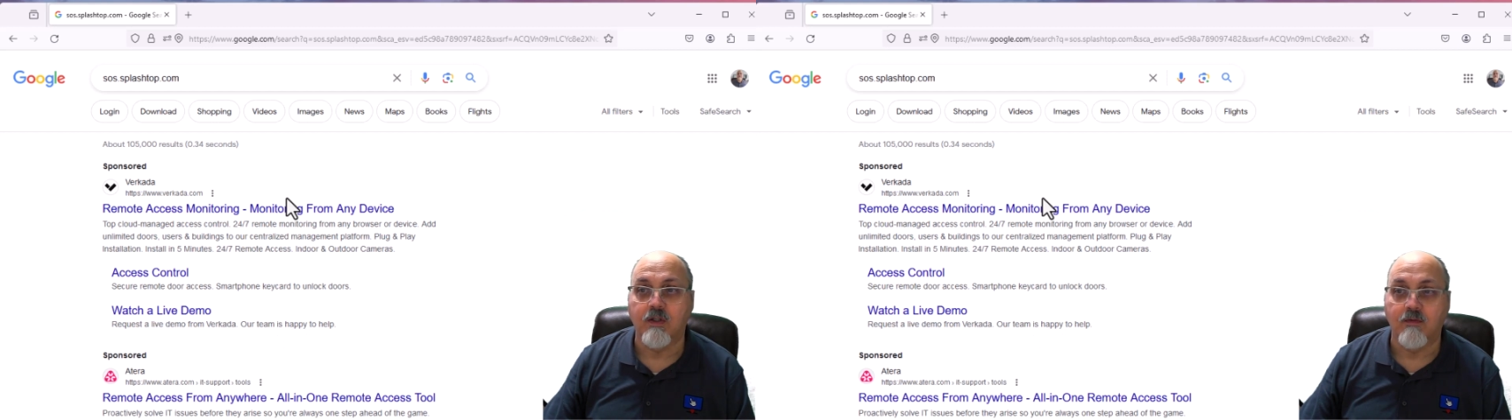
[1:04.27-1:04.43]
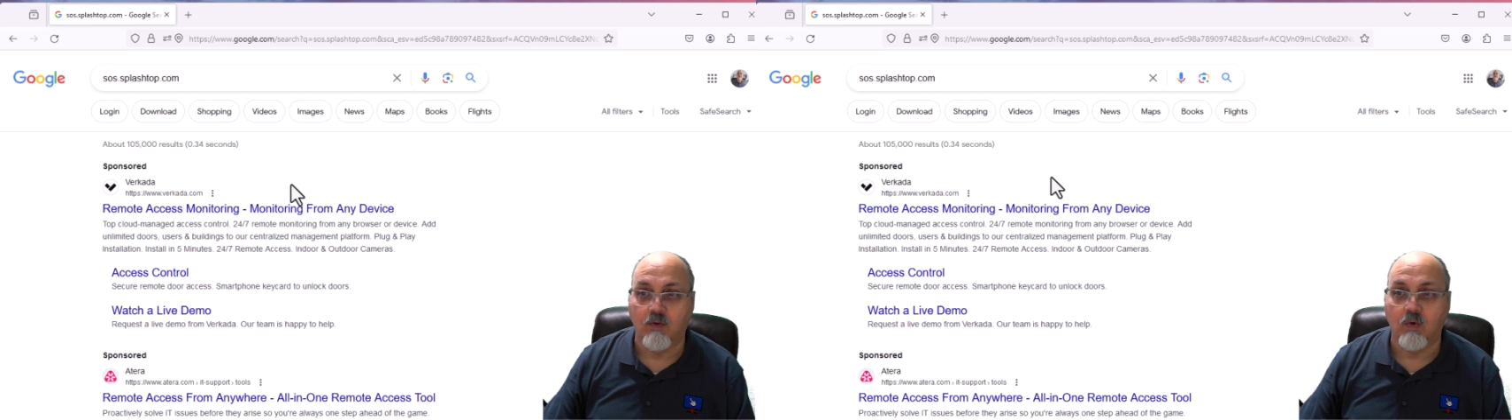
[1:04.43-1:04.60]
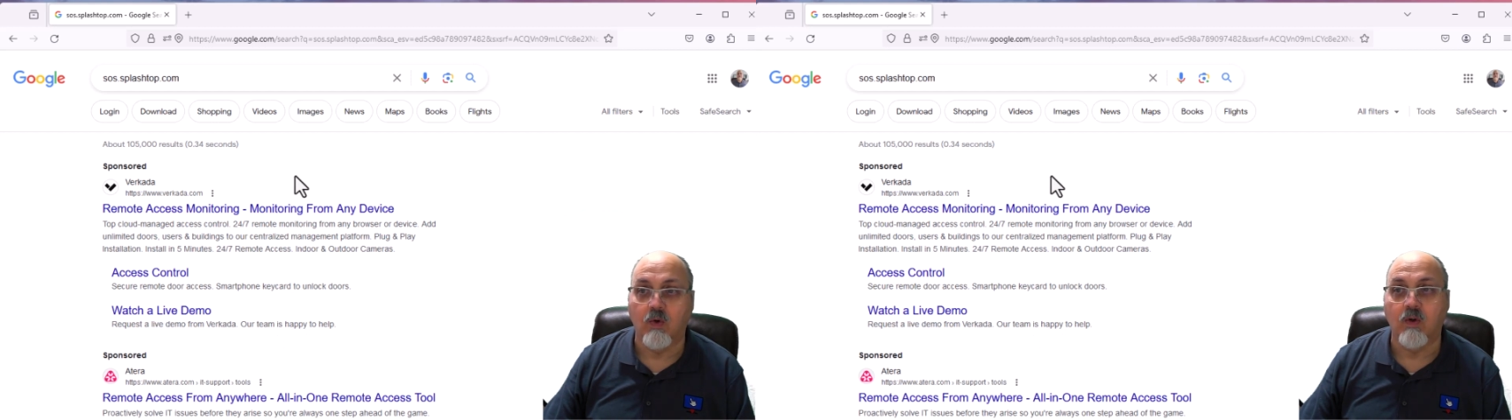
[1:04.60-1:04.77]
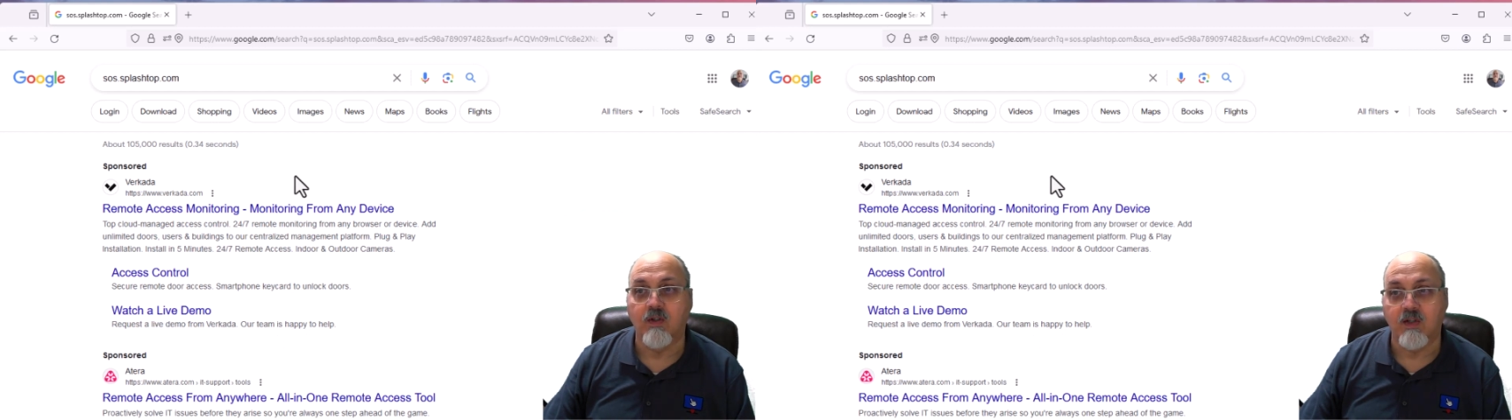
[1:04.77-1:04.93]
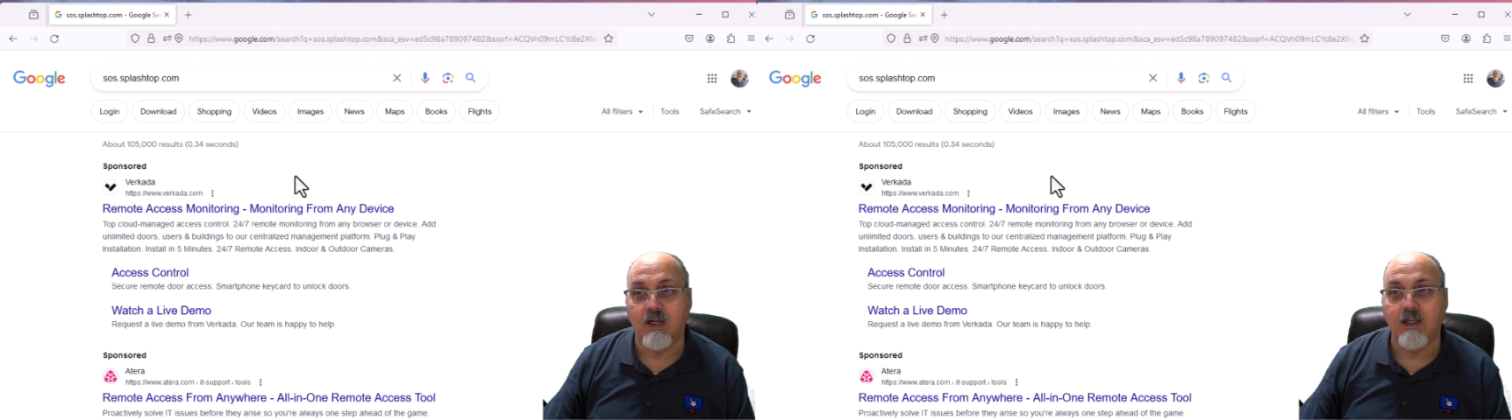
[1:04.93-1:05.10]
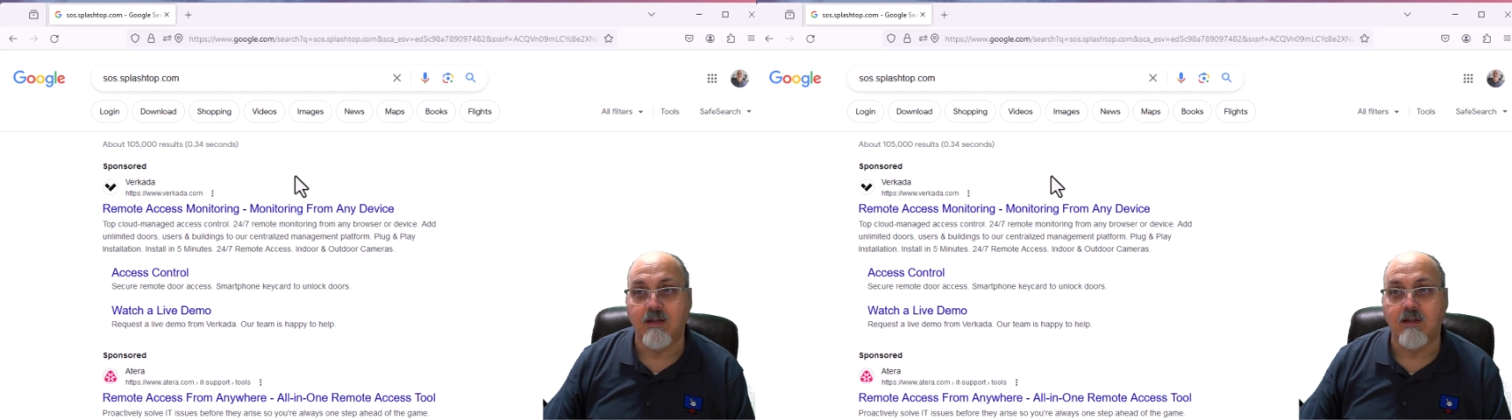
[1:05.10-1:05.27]
for
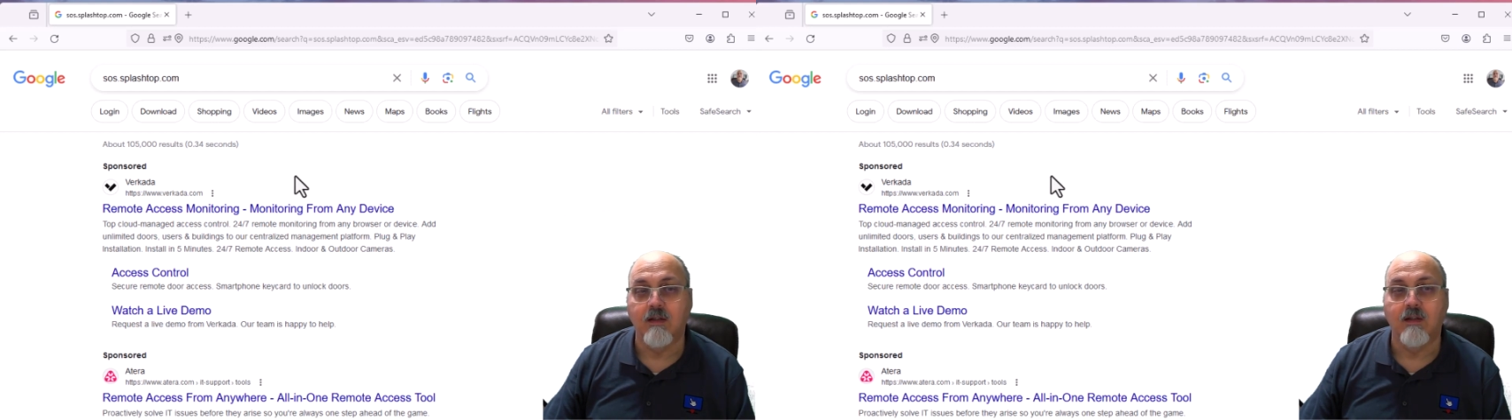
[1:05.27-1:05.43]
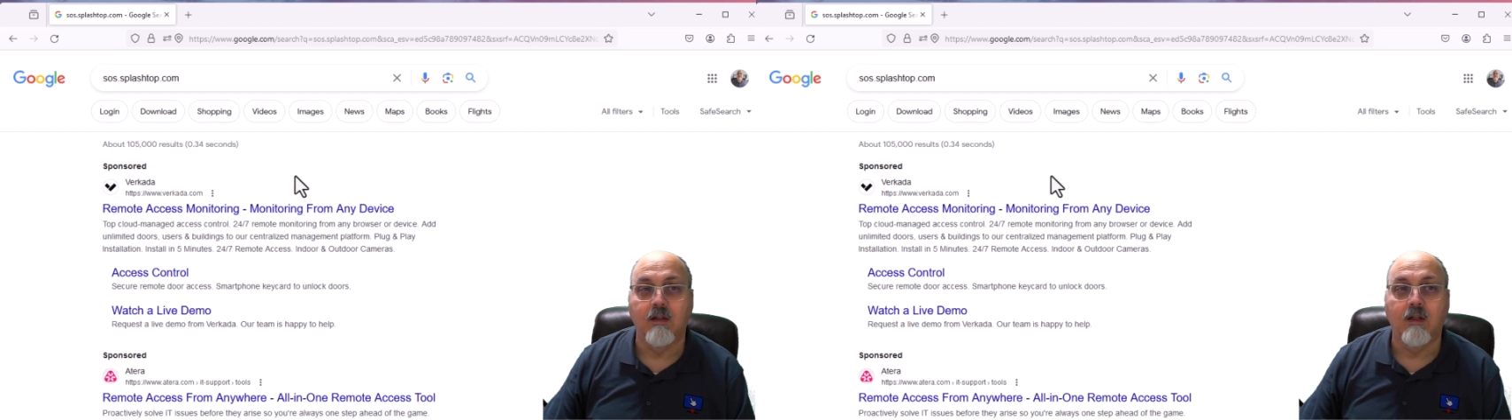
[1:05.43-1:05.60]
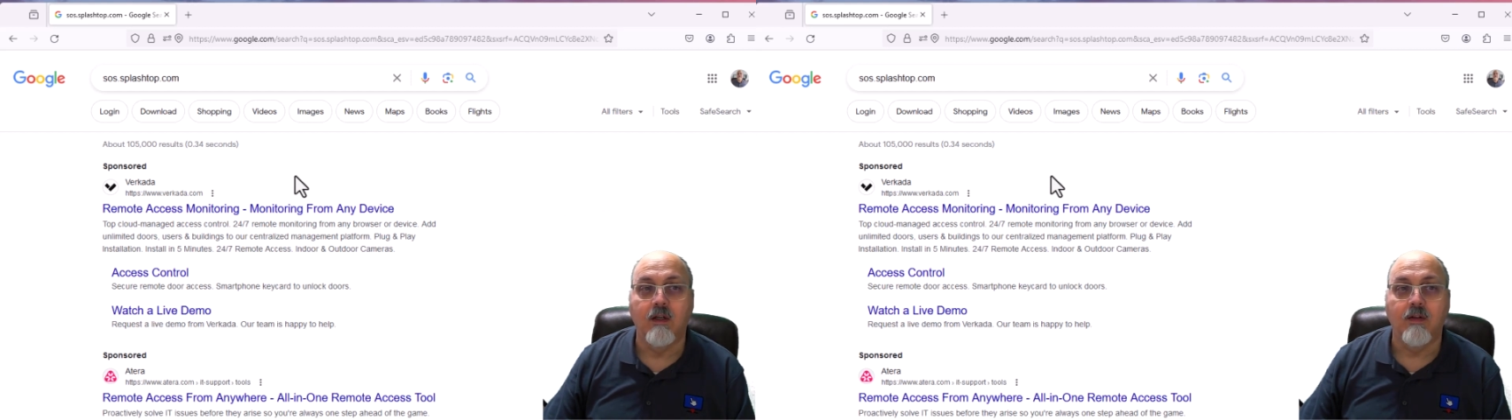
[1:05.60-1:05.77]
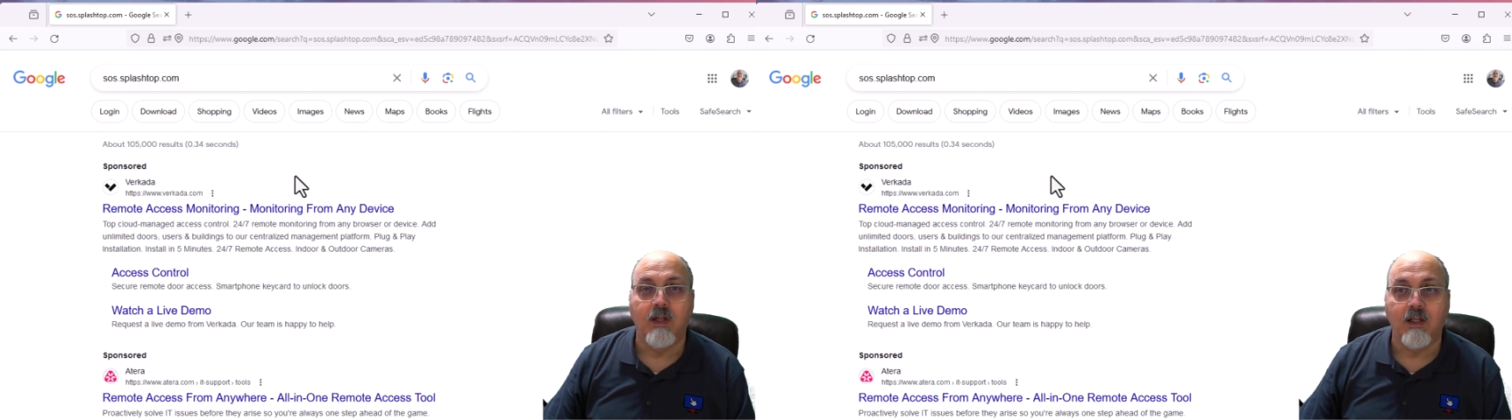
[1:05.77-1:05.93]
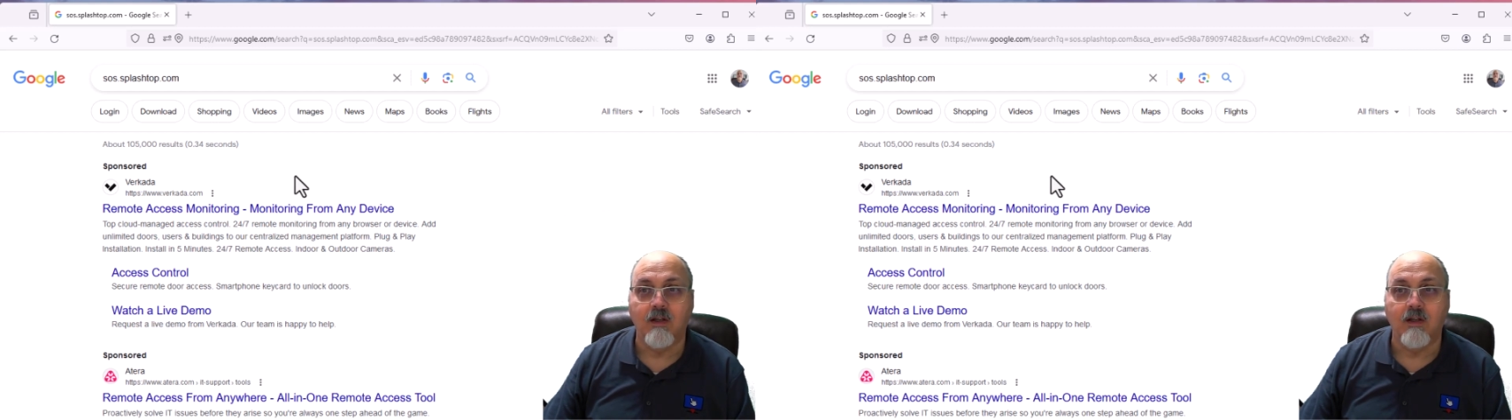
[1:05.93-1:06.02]
sites that